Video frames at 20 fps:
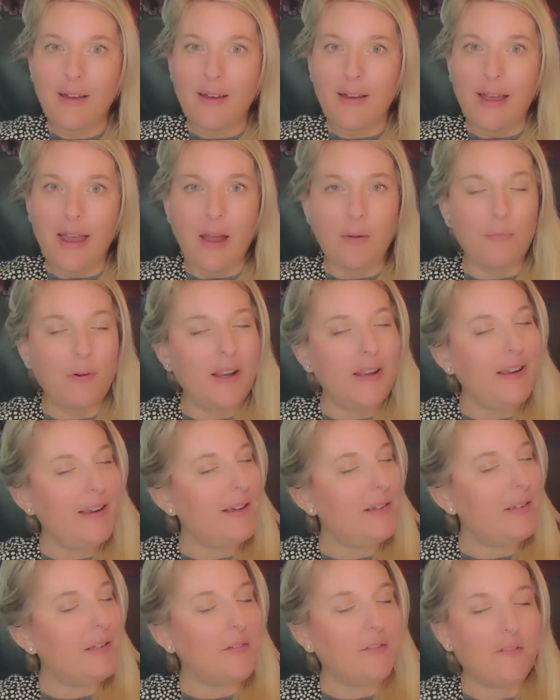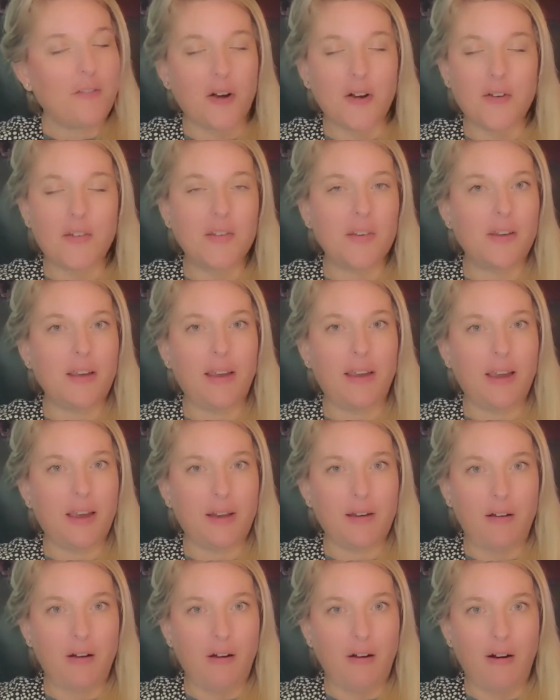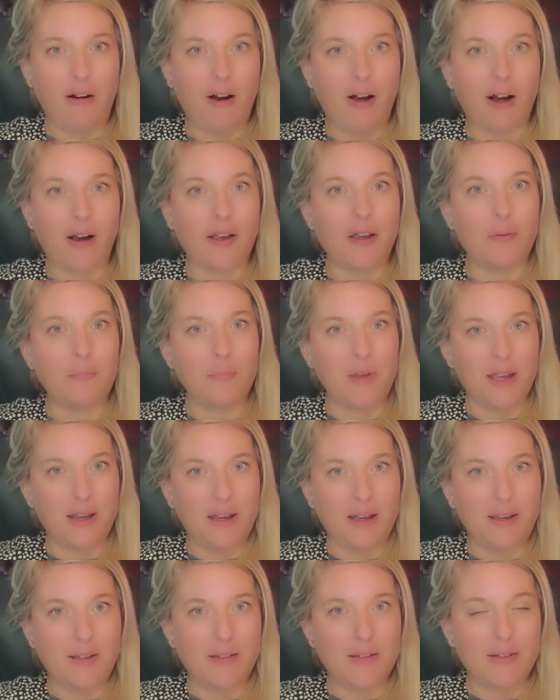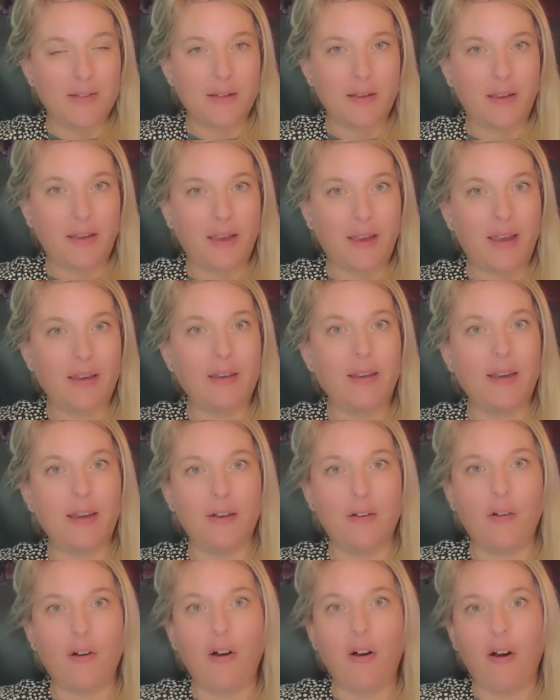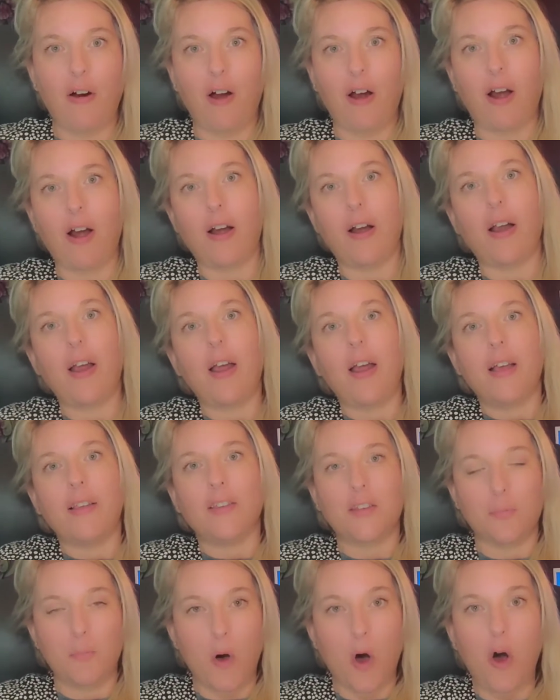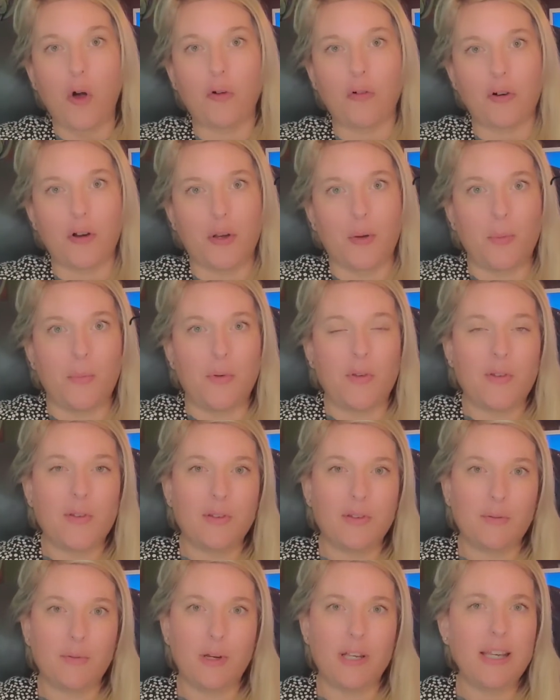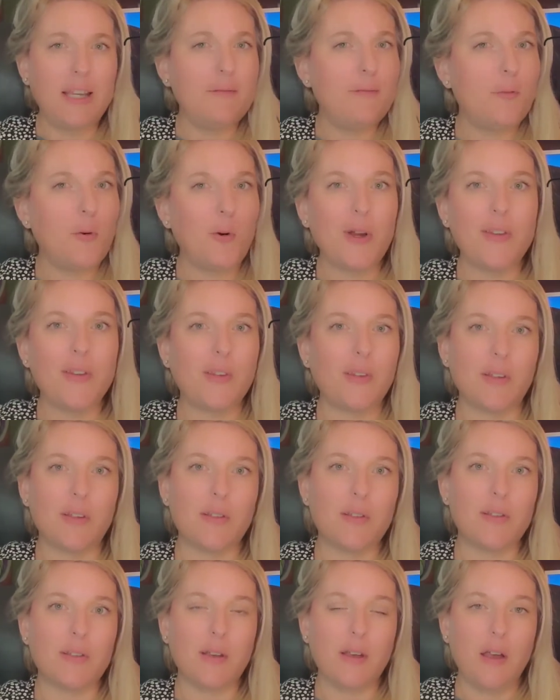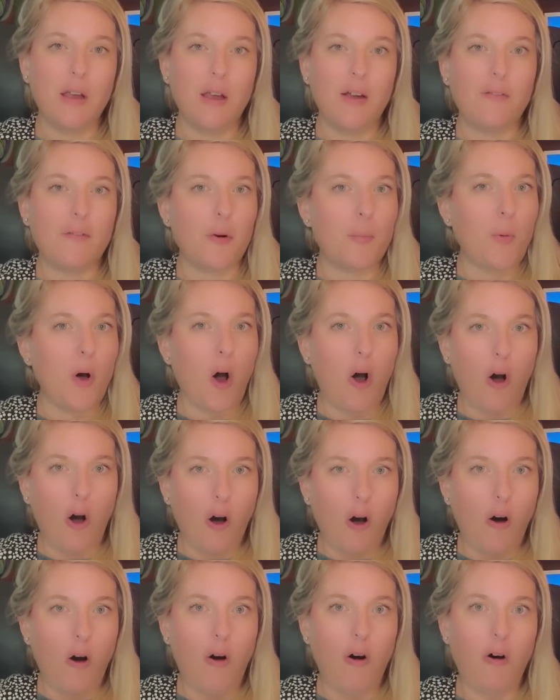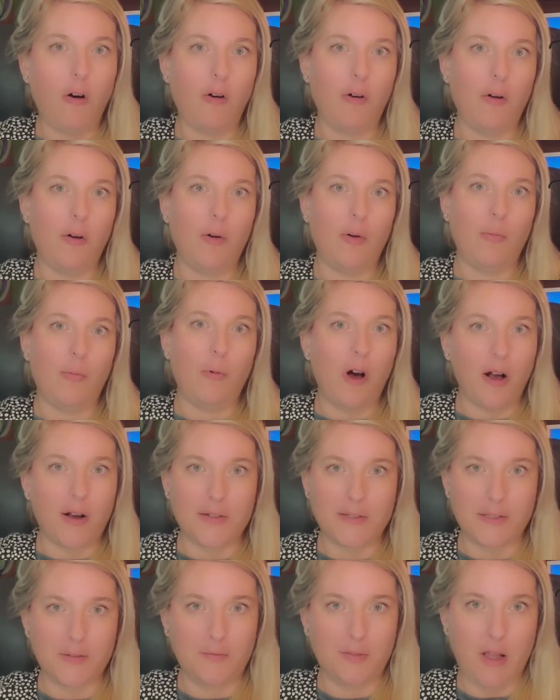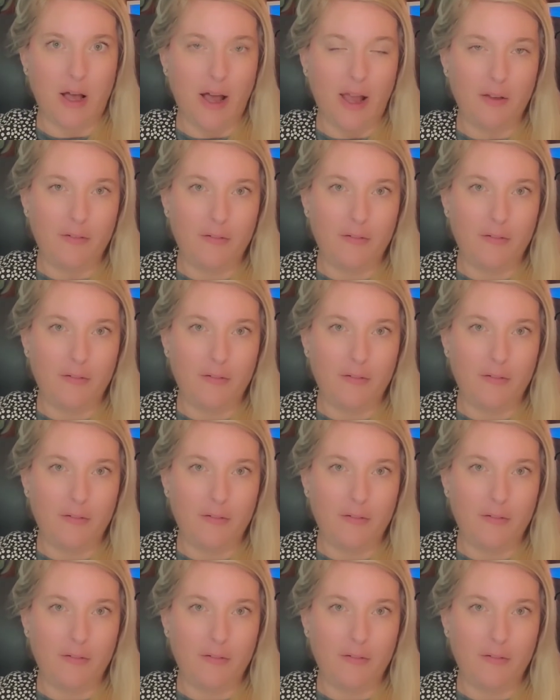and we need diversity in our committees and in our small groups. We need voices from all walks of life.